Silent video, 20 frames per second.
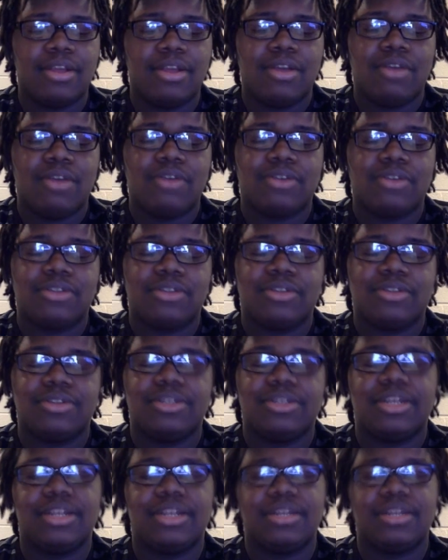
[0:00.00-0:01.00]
or
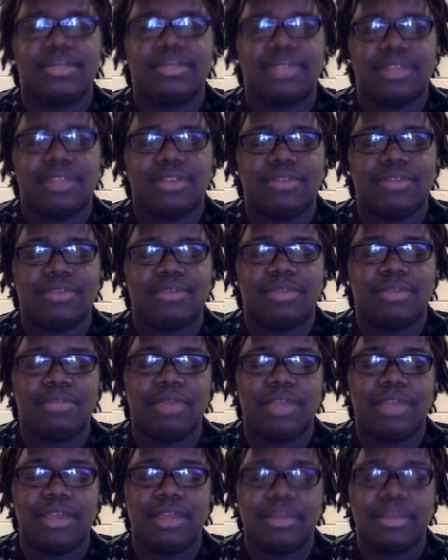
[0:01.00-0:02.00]
associate themselves with
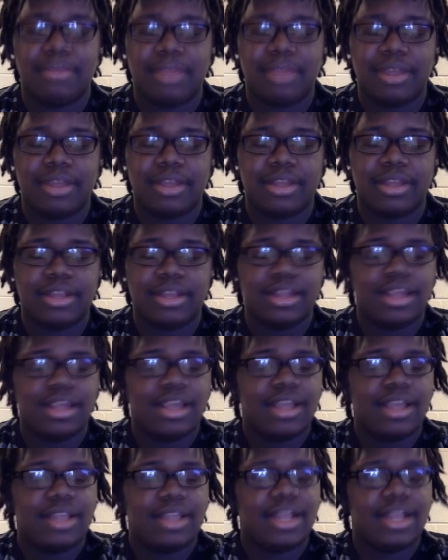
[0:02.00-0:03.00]
being American,
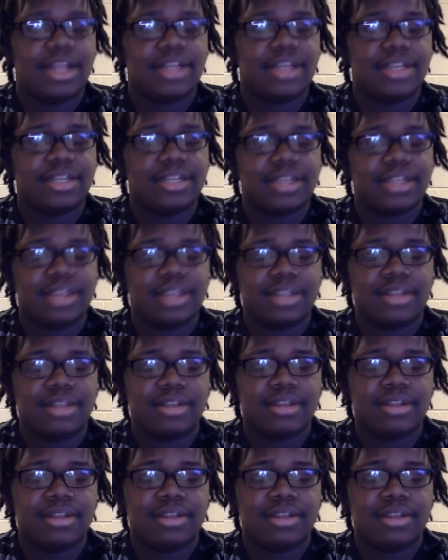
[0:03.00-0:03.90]
not just colored,